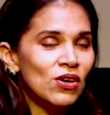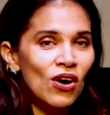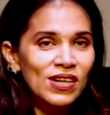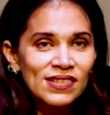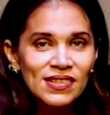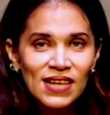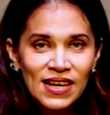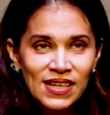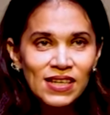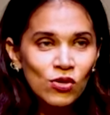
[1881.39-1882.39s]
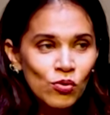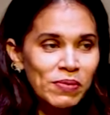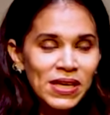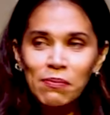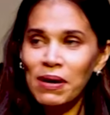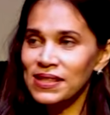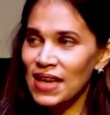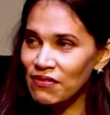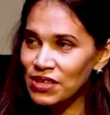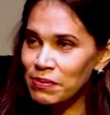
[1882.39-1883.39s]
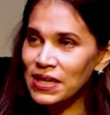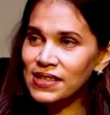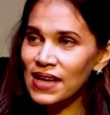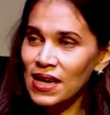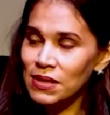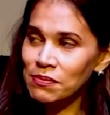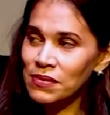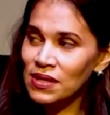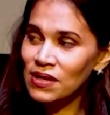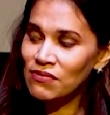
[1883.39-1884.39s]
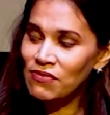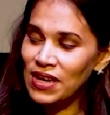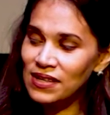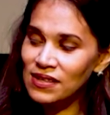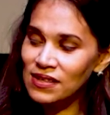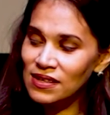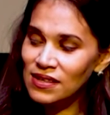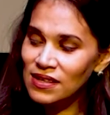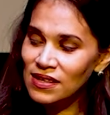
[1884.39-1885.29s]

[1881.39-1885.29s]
God is letting you be, but there will be a time when